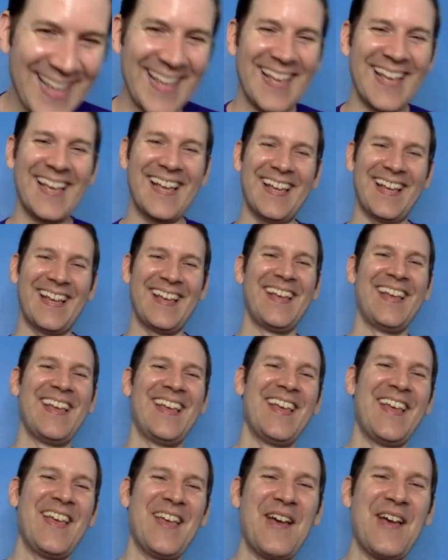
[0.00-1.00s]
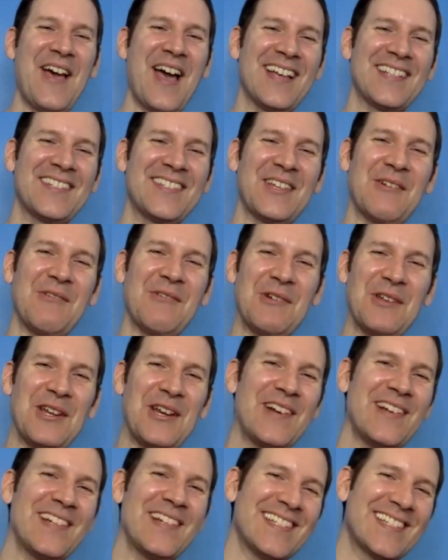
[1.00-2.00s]
Huh? I said, well,
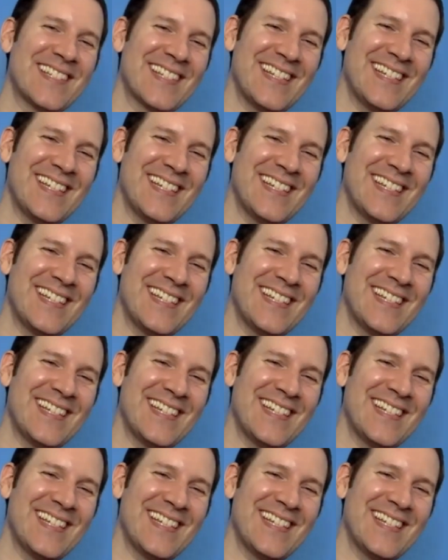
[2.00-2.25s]
there and they